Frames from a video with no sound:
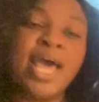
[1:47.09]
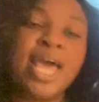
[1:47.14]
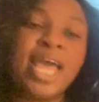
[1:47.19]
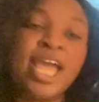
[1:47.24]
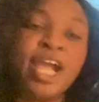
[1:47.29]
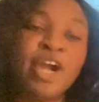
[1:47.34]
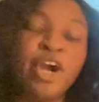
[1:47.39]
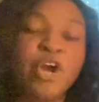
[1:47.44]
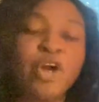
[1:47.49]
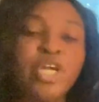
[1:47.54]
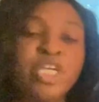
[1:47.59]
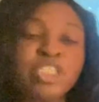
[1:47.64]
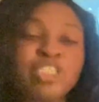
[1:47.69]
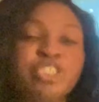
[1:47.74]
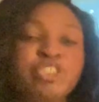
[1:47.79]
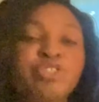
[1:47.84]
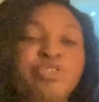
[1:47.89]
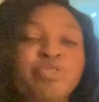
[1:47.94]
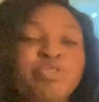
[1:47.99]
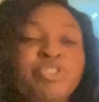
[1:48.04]
encourage
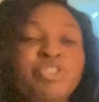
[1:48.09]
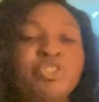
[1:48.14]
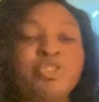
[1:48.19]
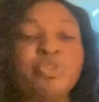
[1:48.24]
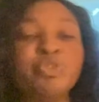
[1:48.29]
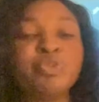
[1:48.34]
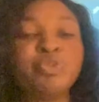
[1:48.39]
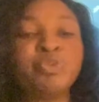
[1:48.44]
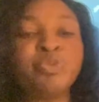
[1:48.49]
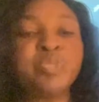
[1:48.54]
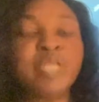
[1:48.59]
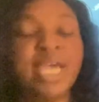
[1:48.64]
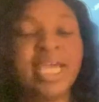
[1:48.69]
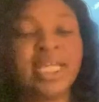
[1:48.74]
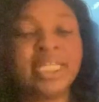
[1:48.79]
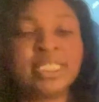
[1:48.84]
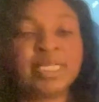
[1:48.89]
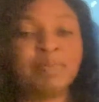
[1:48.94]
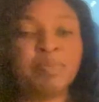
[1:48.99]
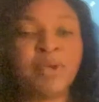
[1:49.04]
you to take
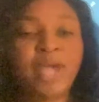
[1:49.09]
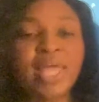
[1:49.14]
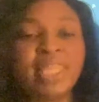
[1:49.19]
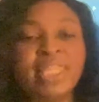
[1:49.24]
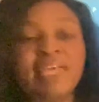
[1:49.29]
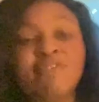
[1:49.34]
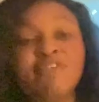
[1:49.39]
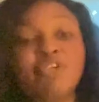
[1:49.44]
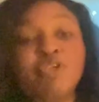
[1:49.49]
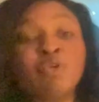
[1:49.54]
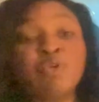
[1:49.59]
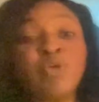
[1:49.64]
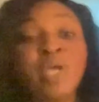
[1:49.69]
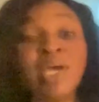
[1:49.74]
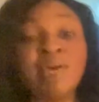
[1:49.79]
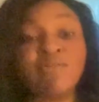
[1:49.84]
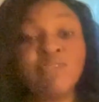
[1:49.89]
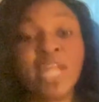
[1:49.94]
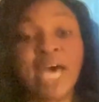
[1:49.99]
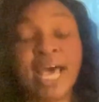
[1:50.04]
a deep breath if you
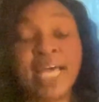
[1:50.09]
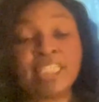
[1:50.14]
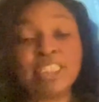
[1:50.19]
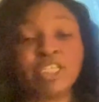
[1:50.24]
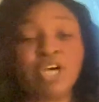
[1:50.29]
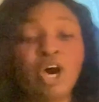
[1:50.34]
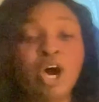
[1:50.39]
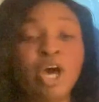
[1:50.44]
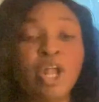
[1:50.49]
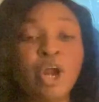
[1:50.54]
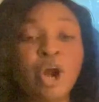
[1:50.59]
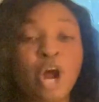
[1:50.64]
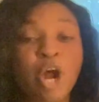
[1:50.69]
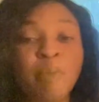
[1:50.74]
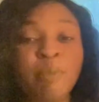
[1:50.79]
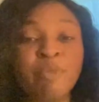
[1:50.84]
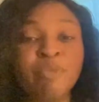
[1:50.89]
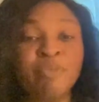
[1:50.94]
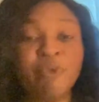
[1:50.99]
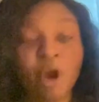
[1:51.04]
have not taught
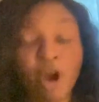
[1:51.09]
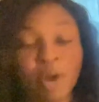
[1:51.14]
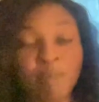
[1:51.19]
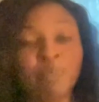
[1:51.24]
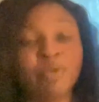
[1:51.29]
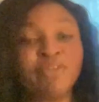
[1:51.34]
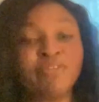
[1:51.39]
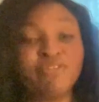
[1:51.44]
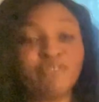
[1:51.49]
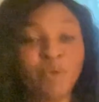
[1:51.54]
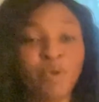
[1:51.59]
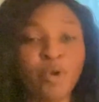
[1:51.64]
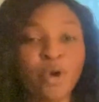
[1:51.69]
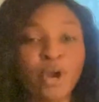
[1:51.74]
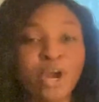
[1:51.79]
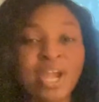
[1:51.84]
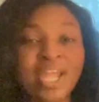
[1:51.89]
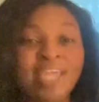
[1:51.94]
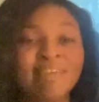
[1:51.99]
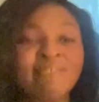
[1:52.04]
art
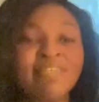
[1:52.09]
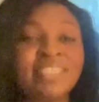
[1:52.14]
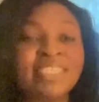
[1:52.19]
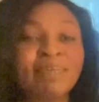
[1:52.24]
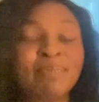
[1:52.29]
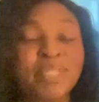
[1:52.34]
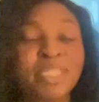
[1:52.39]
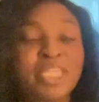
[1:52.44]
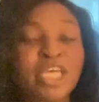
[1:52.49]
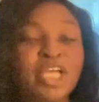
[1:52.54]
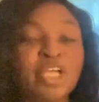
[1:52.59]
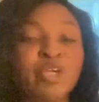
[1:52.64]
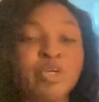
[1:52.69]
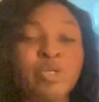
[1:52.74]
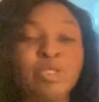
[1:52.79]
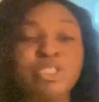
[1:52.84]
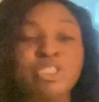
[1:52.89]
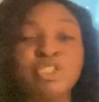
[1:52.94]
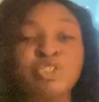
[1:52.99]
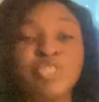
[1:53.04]
before, if it's something that
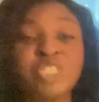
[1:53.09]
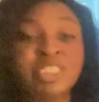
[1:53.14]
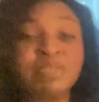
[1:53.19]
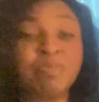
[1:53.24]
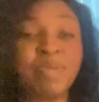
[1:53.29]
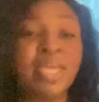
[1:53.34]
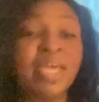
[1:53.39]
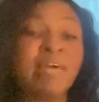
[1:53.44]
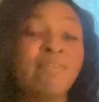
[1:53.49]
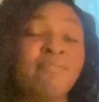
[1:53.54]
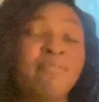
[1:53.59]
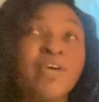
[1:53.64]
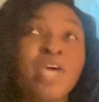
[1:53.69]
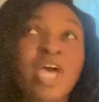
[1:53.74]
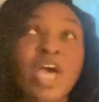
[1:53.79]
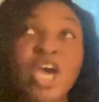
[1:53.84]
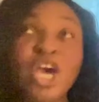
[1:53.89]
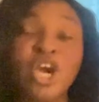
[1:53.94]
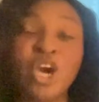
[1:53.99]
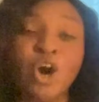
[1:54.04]
your students may have
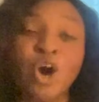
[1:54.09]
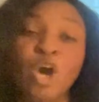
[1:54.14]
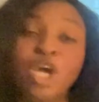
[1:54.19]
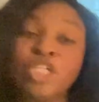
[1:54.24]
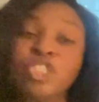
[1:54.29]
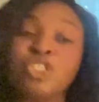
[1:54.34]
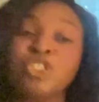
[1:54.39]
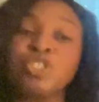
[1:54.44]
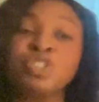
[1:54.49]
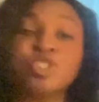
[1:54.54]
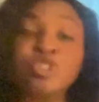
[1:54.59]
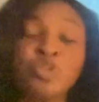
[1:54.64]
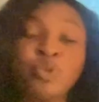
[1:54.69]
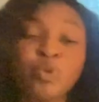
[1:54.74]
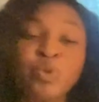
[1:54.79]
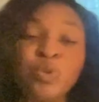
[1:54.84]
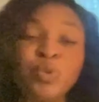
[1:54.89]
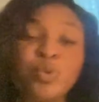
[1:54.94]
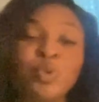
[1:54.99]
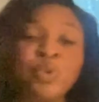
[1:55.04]
gone to
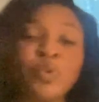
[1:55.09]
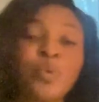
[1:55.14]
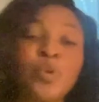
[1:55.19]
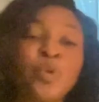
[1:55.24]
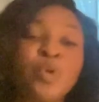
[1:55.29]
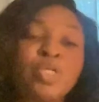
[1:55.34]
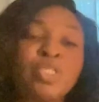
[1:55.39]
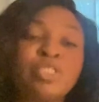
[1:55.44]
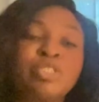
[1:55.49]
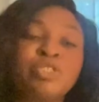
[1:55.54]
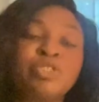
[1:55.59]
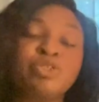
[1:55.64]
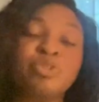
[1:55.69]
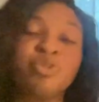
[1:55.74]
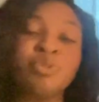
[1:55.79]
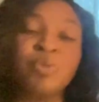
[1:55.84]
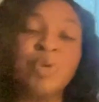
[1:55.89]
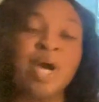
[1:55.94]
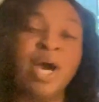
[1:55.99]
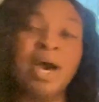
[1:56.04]
school or
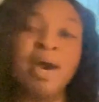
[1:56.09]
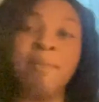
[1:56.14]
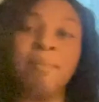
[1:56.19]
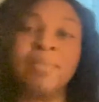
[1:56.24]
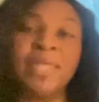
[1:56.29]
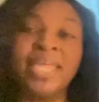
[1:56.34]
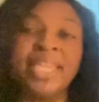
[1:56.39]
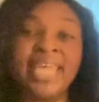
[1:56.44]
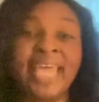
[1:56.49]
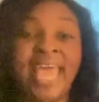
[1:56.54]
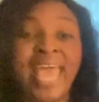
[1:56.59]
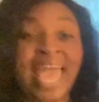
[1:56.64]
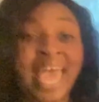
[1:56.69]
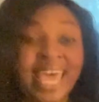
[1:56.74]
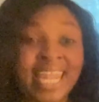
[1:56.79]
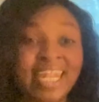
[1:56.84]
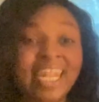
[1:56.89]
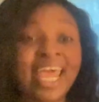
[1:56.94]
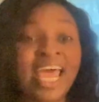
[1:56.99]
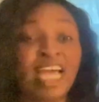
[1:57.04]
to and they
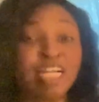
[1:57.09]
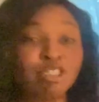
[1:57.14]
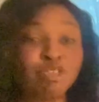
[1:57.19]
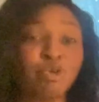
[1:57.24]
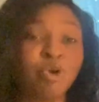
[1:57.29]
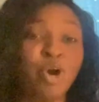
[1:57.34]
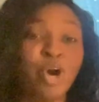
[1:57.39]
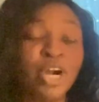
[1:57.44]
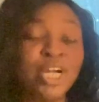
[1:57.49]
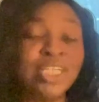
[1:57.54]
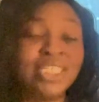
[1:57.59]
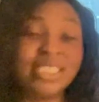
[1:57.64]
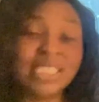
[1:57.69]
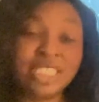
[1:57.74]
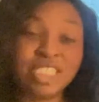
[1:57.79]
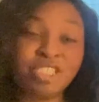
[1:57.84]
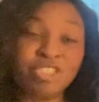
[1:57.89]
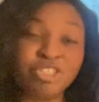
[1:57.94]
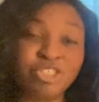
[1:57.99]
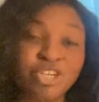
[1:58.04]
had an actual art
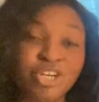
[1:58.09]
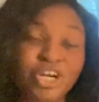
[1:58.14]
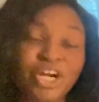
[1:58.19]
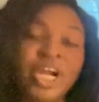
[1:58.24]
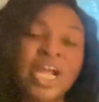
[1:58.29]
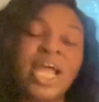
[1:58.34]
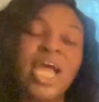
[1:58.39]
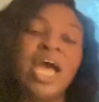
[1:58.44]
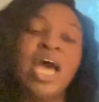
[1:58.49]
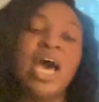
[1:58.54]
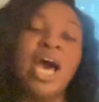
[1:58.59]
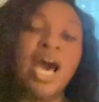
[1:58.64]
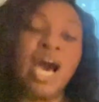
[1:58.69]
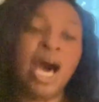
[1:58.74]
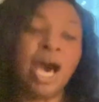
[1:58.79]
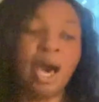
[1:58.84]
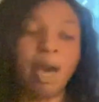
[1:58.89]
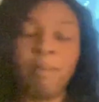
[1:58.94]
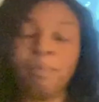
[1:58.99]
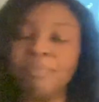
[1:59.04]
teacher
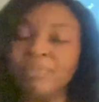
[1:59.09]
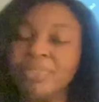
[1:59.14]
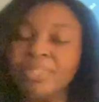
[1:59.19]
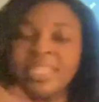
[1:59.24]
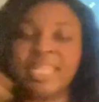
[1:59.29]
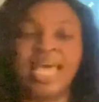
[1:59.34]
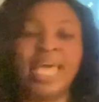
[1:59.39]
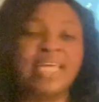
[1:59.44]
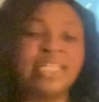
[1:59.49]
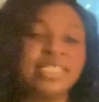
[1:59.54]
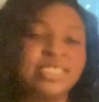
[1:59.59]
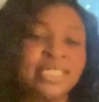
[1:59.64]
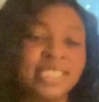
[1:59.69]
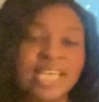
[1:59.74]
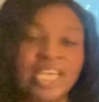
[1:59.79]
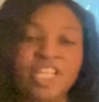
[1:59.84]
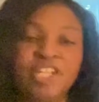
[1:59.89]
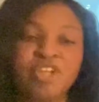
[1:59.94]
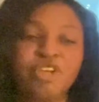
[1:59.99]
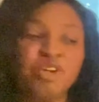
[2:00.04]
that's
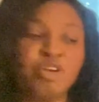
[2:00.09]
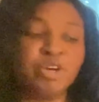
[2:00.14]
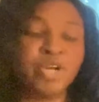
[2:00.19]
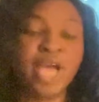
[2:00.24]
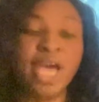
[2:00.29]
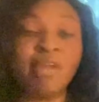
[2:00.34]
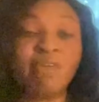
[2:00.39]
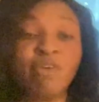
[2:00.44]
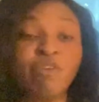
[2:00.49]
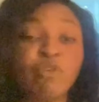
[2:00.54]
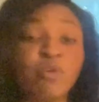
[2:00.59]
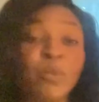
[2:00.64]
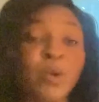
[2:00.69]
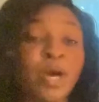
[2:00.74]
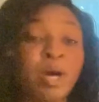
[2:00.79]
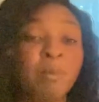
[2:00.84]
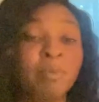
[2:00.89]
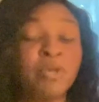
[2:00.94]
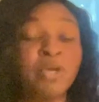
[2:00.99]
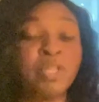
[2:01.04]
and you're kind of
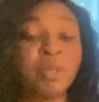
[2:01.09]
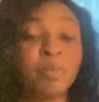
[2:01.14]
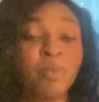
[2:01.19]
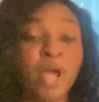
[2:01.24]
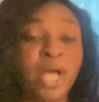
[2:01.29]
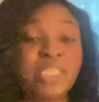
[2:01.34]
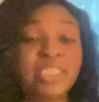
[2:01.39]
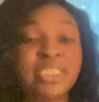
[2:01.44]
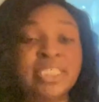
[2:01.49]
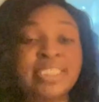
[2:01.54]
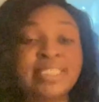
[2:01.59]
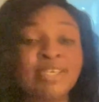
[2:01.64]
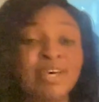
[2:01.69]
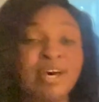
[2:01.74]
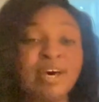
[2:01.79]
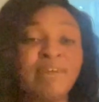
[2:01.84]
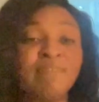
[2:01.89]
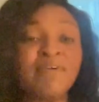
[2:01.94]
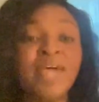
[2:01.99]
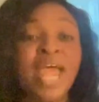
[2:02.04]
overwhelmed on the process
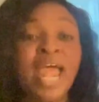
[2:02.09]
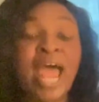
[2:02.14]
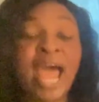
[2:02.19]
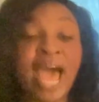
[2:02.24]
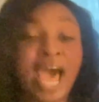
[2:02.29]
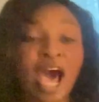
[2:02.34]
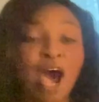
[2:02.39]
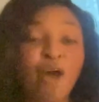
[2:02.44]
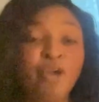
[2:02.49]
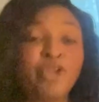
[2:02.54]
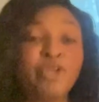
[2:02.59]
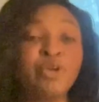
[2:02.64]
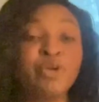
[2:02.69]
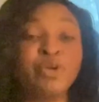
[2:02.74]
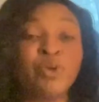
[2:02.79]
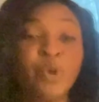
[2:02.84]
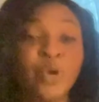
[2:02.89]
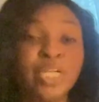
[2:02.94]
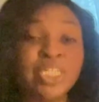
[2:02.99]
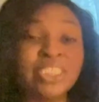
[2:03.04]
of how you're
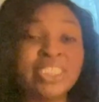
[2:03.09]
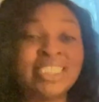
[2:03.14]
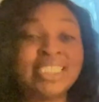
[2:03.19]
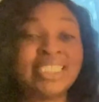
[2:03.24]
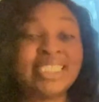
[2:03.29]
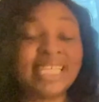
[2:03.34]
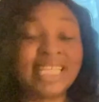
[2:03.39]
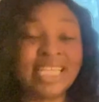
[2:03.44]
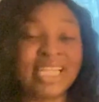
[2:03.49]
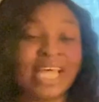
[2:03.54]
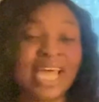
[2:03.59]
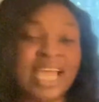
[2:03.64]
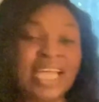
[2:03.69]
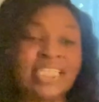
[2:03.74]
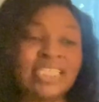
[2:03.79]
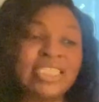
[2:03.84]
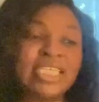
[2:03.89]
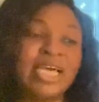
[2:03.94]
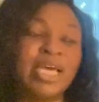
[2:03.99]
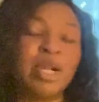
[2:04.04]
going to
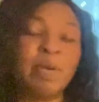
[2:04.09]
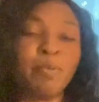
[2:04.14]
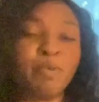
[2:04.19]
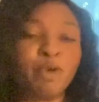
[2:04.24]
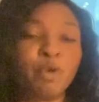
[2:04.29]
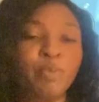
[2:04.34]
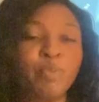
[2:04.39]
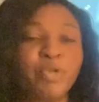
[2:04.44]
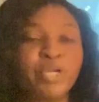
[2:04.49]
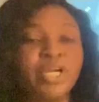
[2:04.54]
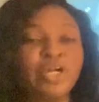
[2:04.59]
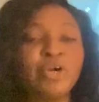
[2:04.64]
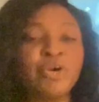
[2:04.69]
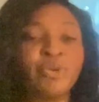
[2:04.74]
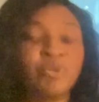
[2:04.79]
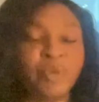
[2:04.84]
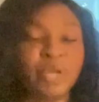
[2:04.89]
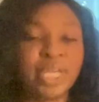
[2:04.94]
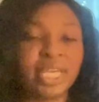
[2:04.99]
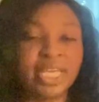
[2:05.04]
select an appropriate
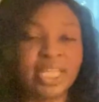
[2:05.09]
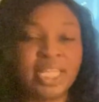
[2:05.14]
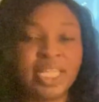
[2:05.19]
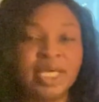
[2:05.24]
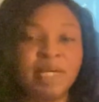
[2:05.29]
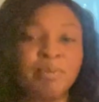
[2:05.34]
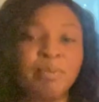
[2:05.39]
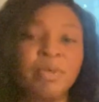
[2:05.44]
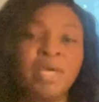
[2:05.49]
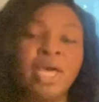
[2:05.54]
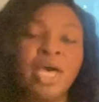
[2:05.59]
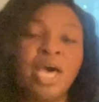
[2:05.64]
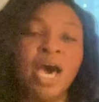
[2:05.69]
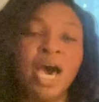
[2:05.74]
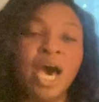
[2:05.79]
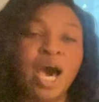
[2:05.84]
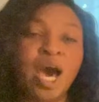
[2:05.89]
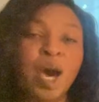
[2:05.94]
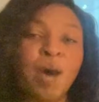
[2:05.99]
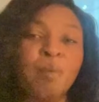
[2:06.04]
curriculum
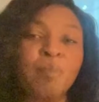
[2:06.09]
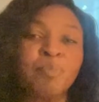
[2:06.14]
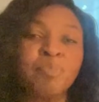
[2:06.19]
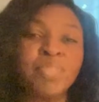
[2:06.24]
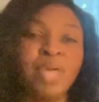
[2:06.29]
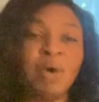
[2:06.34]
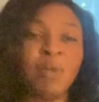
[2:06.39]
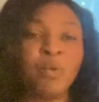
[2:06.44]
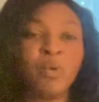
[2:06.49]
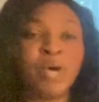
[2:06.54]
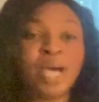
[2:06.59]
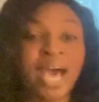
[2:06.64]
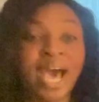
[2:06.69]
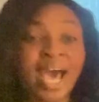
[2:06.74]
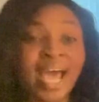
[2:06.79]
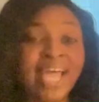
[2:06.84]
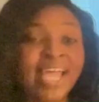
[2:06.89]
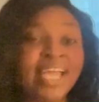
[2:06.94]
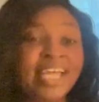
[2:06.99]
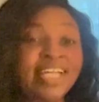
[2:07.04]
that will
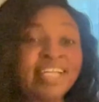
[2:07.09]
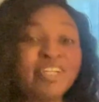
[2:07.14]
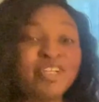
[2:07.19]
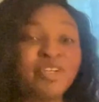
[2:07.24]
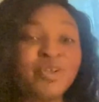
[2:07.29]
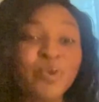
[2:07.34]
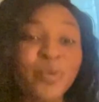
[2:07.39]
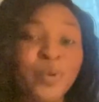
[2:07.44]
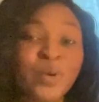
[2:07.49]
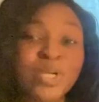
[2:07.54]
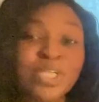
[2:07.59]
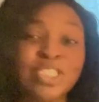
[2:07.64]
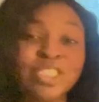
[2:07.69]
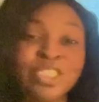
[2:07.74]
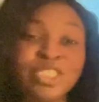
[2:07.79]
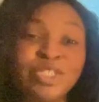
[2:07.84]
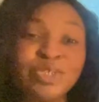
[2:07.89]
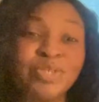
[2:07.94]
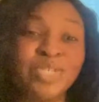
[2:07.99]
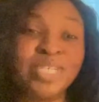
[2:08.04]
guide your
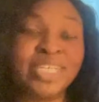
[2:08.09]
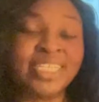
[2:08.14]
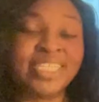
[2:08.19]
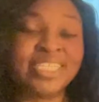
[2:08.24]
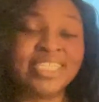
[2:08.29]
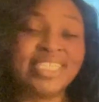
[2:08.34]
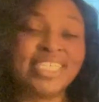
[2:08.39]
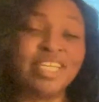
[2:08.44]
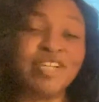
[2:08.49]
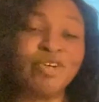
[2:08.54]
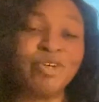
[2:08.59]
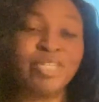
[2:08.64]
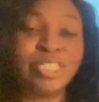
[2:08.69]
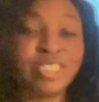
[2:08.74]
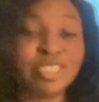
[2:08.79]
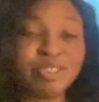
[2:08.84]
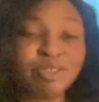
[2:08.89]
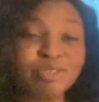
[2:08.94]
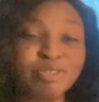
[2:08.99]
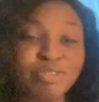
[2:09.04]
students and your
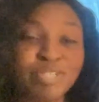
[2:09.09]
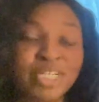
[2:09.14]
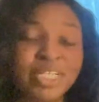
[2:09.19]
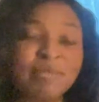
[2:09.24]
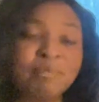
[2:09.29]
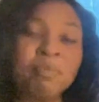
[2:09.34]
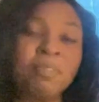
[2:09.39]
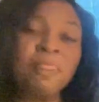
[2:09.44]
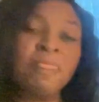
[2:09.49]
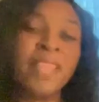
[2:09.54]
children